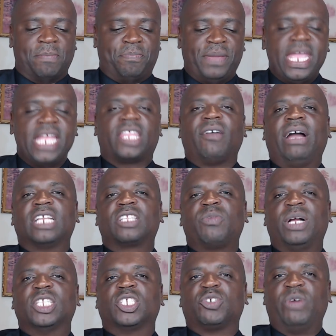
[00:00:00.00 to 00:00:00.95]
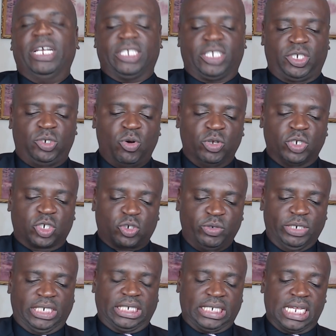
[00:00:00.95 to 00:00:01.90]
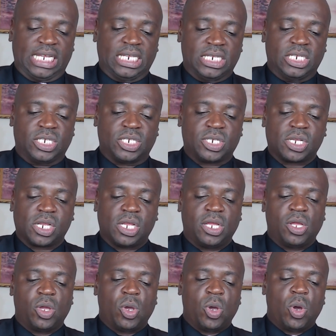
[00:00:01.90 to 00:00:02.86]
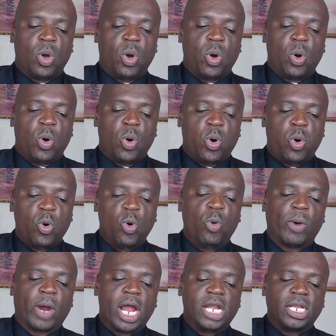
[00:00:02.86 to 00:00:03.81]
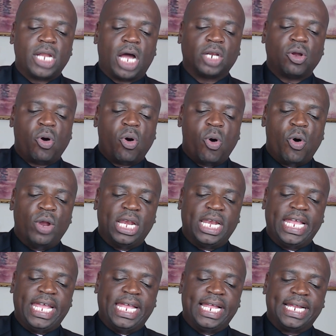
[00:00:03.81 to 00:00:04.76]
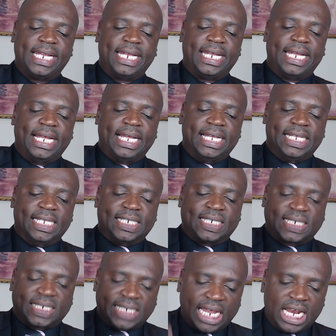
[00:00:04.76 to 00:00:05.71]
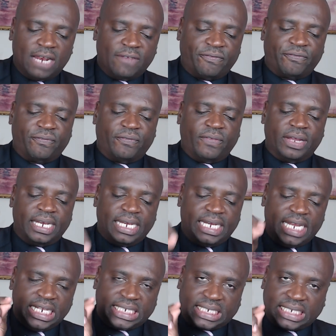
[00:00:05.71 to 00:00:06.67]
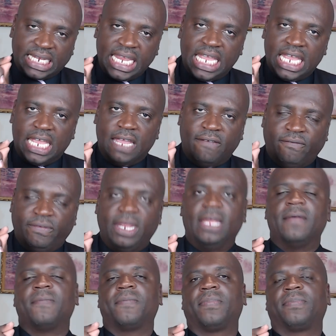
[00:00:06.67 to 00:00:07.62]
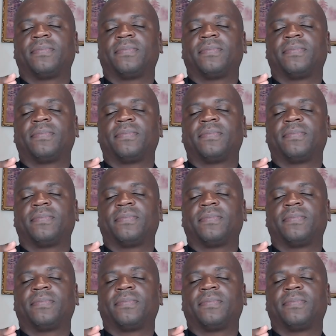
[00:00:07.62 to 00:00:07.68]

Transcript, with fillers: Peter had to address those Christians who were not only self-deceived,